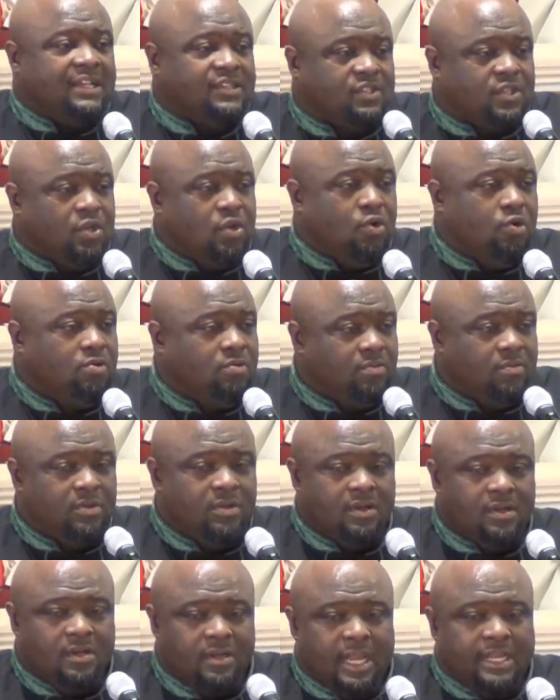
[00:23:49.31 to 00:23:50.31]
school.
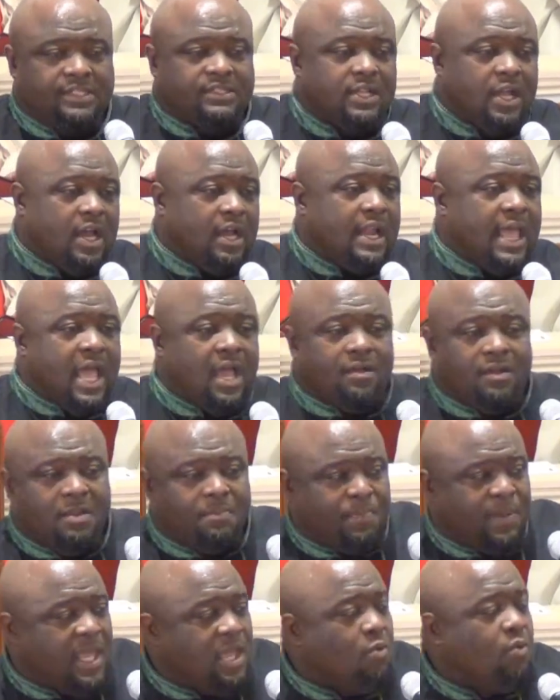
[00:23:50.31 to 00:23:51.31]
They started out in
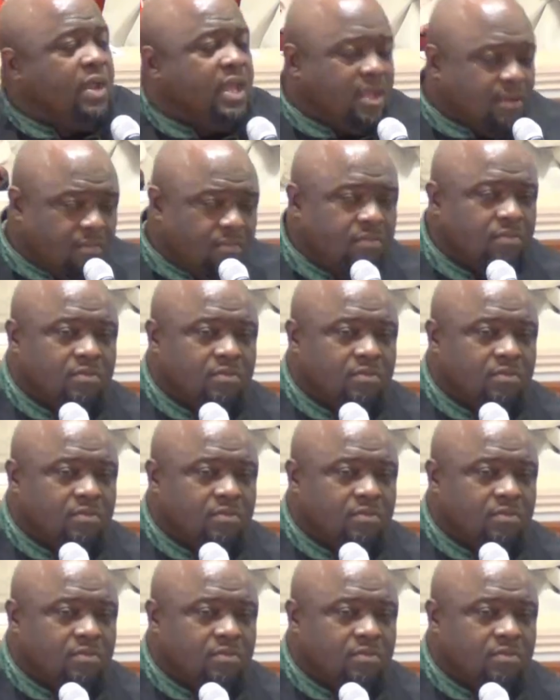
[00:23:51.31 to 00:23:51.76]
Pee-wee.